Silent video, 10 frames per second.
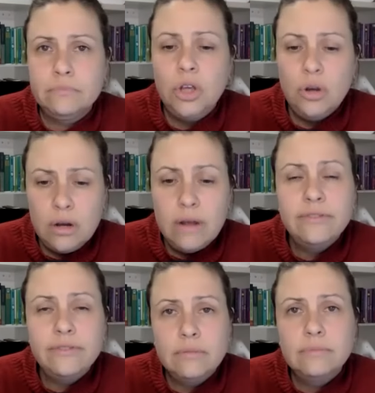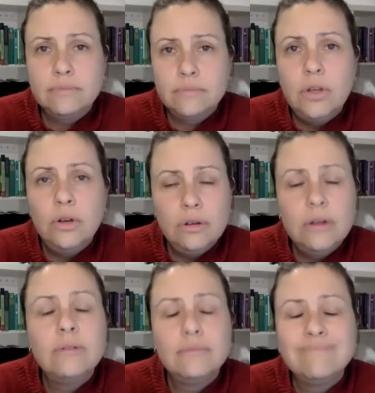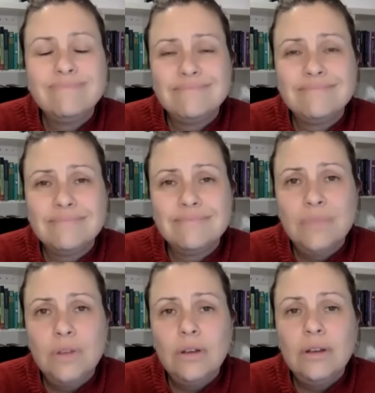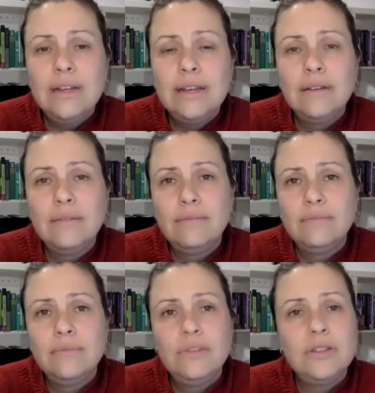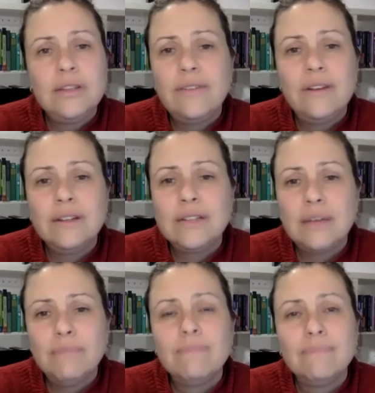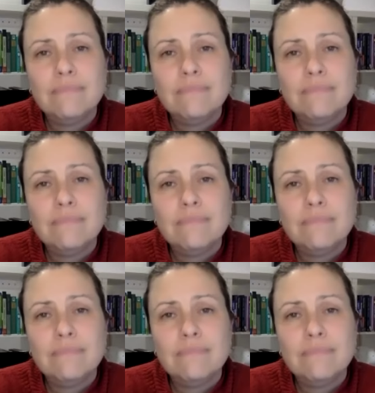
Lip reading: You're enough. You're good. You're a good kid. You're just having a hard time.